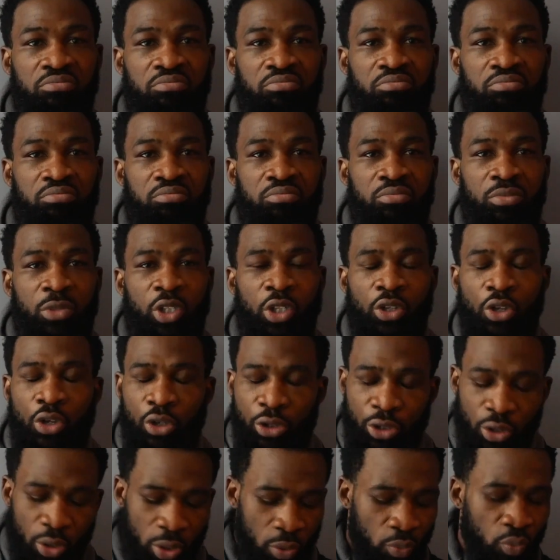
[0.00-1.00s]
Thank you.
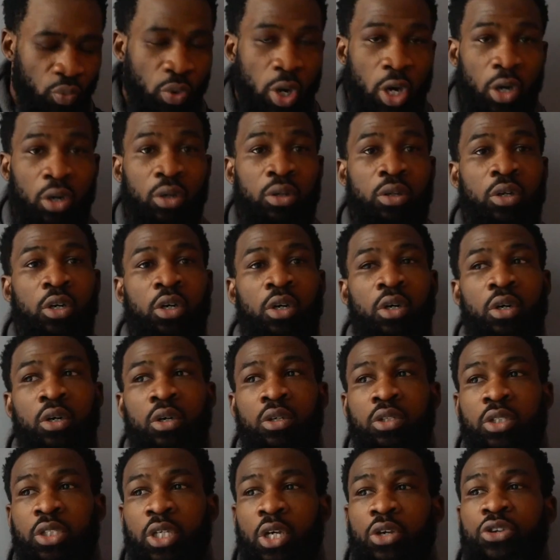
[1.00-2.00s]
You're doing well.
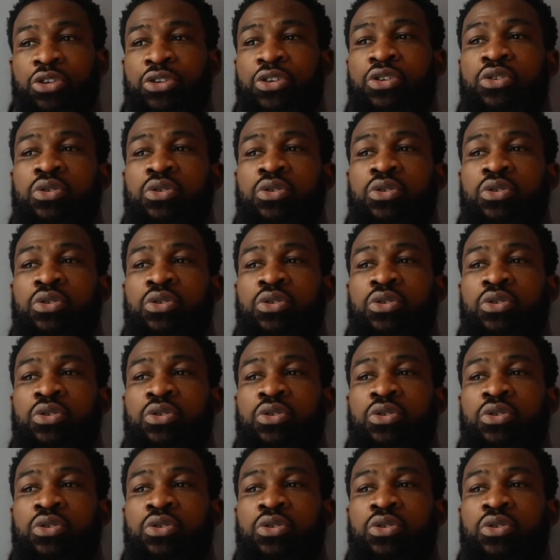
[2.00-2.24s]
So